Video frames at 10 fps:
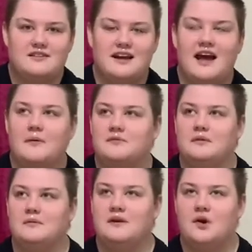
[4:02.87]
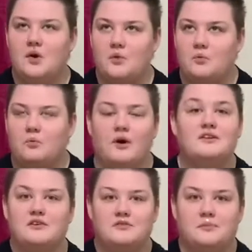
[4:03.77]
It helps me meet
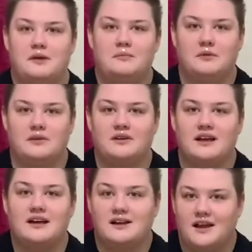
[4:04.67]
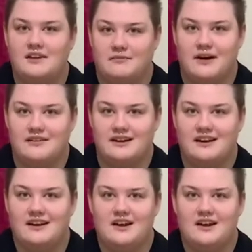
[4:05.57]
wonderful people like Clive Myrie,